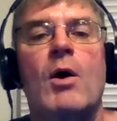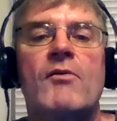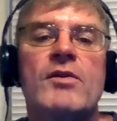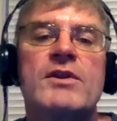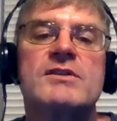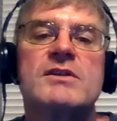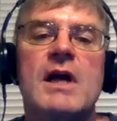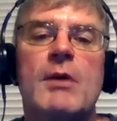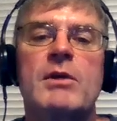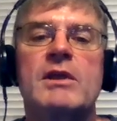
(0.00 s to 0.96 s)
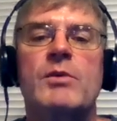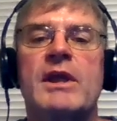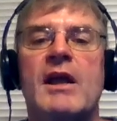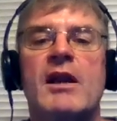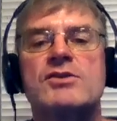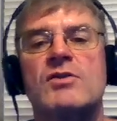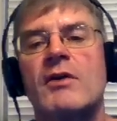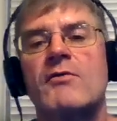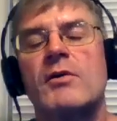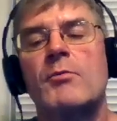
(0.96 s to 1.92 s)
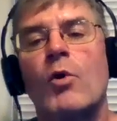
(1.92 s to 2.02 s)
However, this does not mean that we cannot
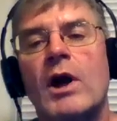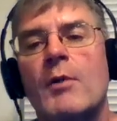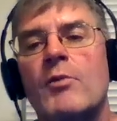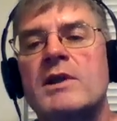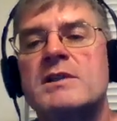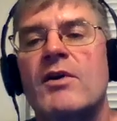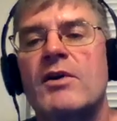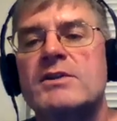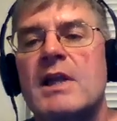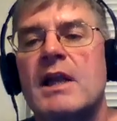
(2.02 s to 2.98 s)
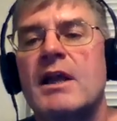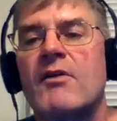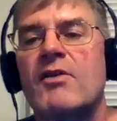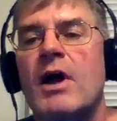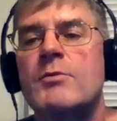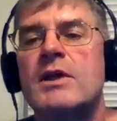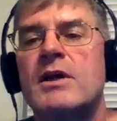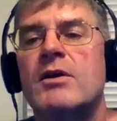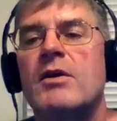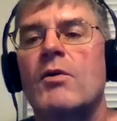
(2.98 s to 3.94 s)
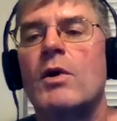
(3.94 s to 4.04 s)
strive for a more comprehensive understanding of an
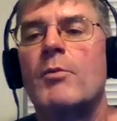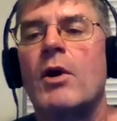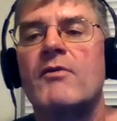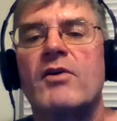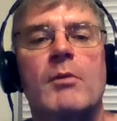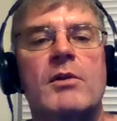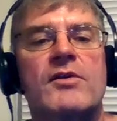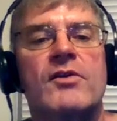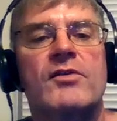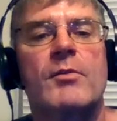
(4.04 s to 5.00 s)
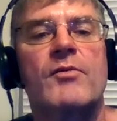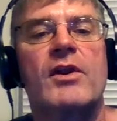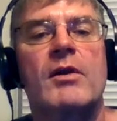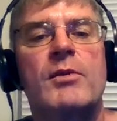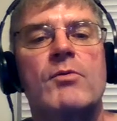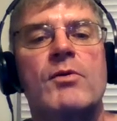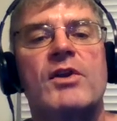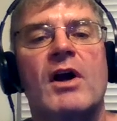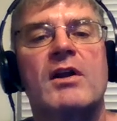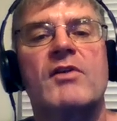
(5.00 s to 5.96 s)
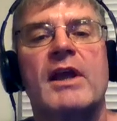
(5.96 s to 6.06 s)
object or a part of a complex system than a mere
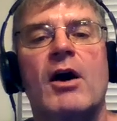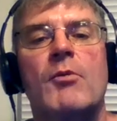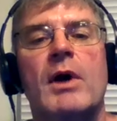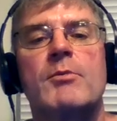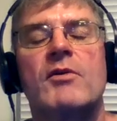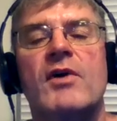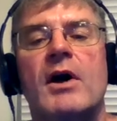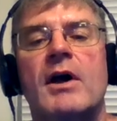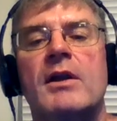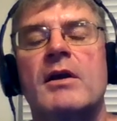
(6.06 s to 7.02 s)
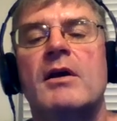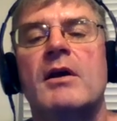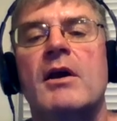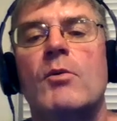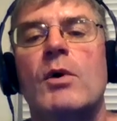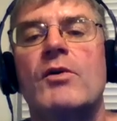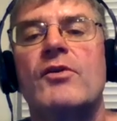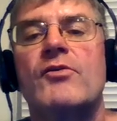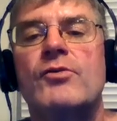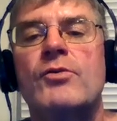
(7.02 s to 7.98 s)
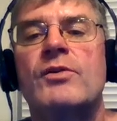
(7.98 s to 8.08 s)
reductive account might provide. While it
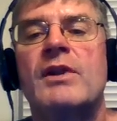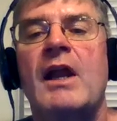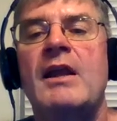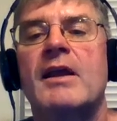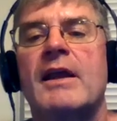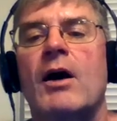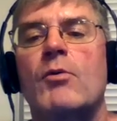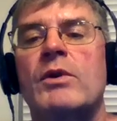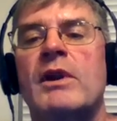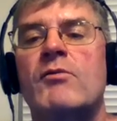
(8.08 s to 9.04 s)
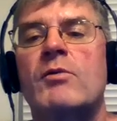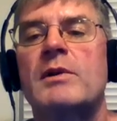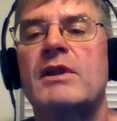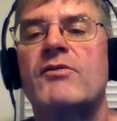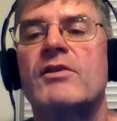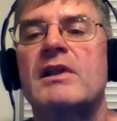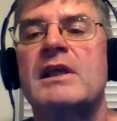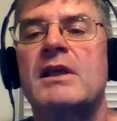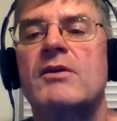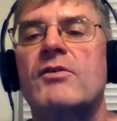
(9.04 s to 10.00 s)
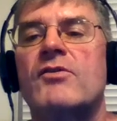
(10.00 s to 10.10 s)
is true that any account will inevitably
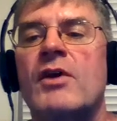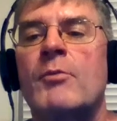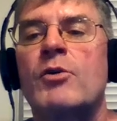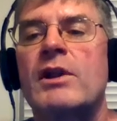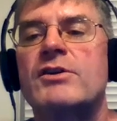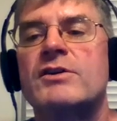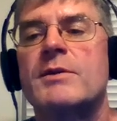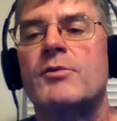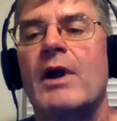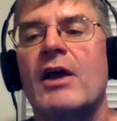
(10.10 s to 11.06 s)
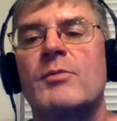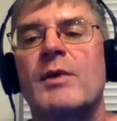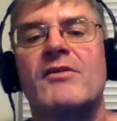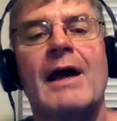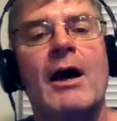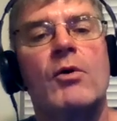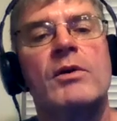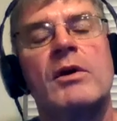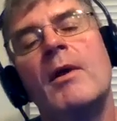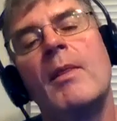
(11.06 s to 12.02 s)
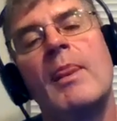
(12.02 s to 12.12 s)
leave some relationships or aspects out,